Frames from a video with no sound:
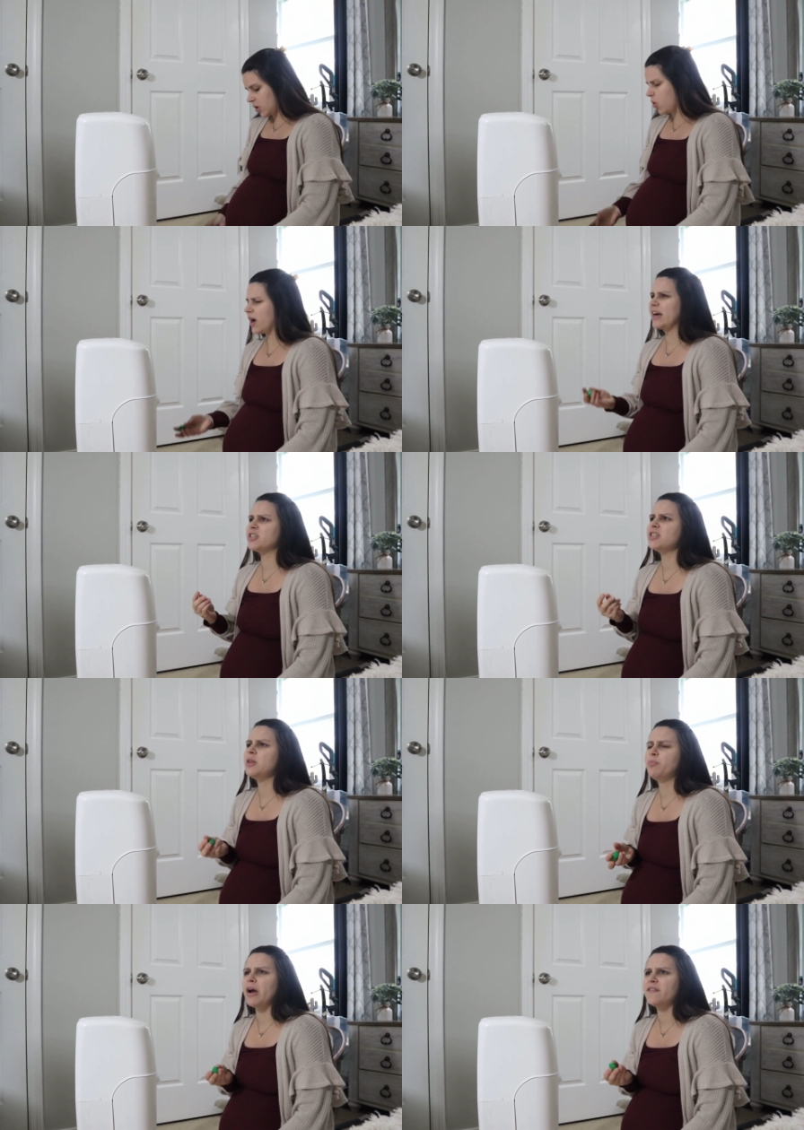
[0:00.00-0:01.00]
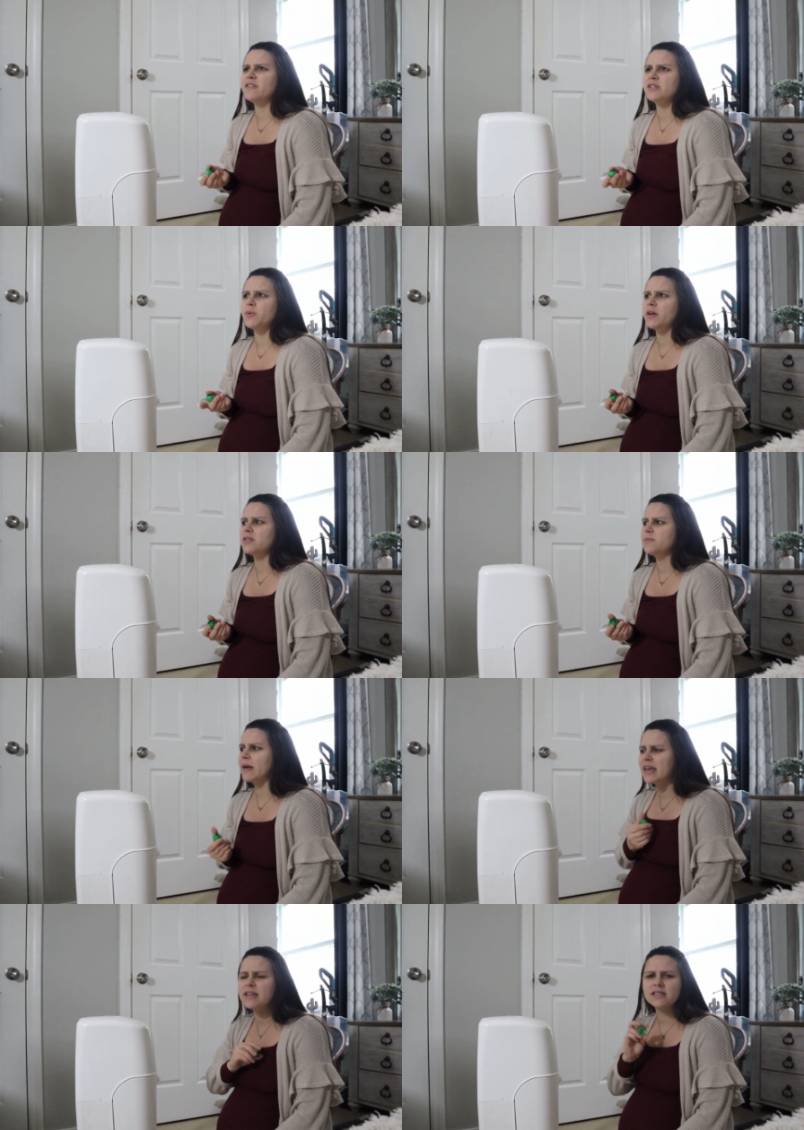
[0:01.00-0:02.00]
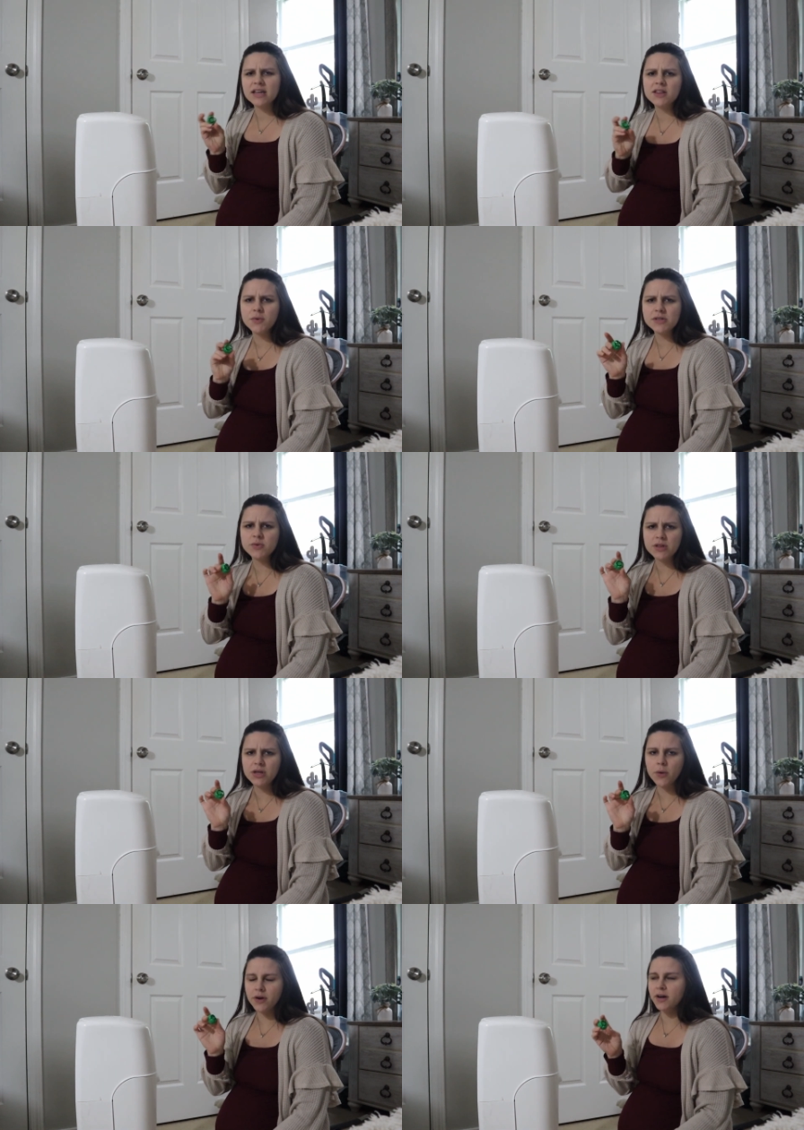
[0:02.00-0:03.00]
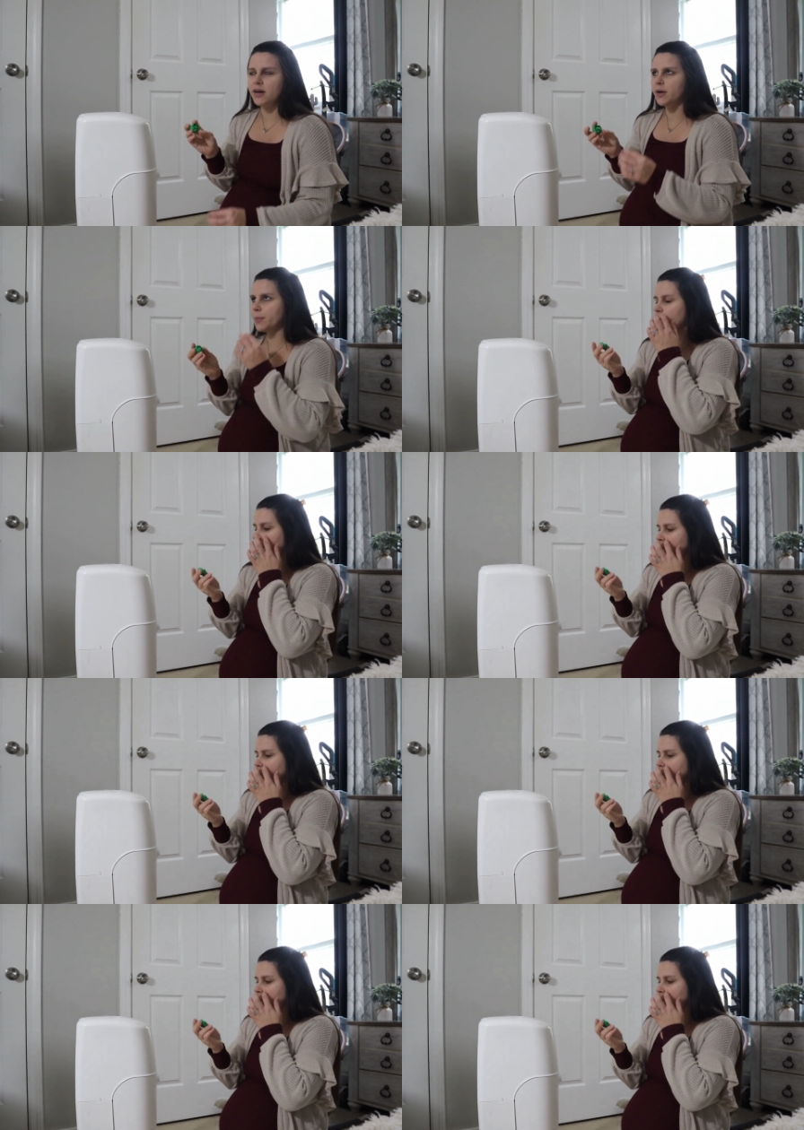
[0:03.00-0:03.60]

Or actually the breakfast ones. My kids like the ones with yogurt in them.